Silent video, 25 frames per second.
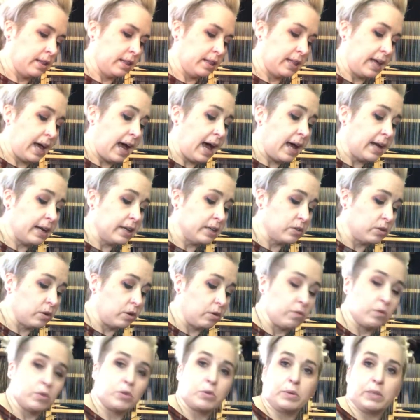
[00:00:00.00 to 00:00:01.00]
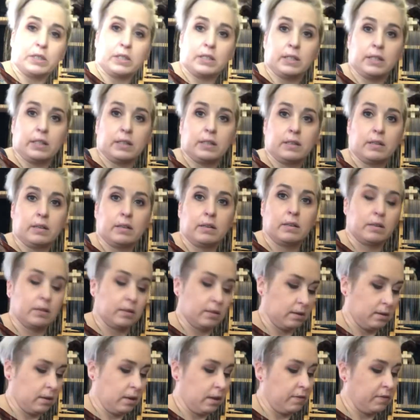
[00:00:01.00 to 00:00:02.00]
That is over twisted.
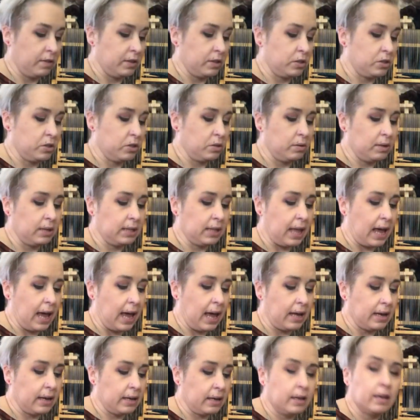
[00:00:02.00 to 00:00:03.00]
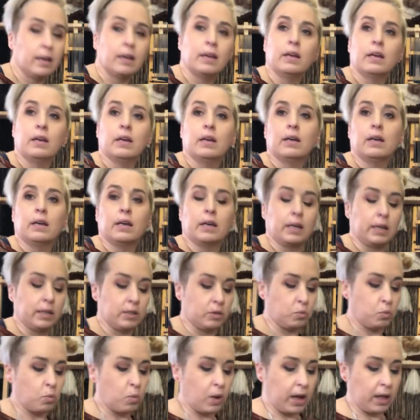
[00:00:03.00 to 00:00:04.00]
If it's doing that,
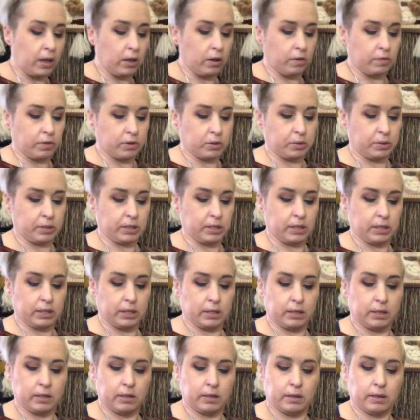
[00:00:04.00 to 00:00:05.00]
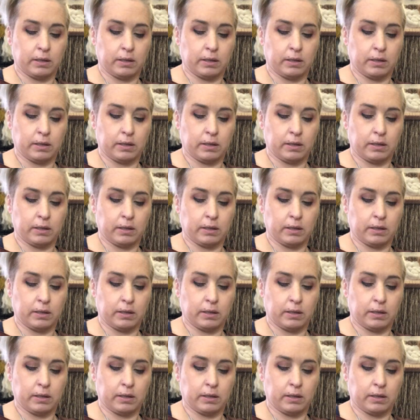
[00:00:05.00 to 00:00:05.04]
it's well over twisted.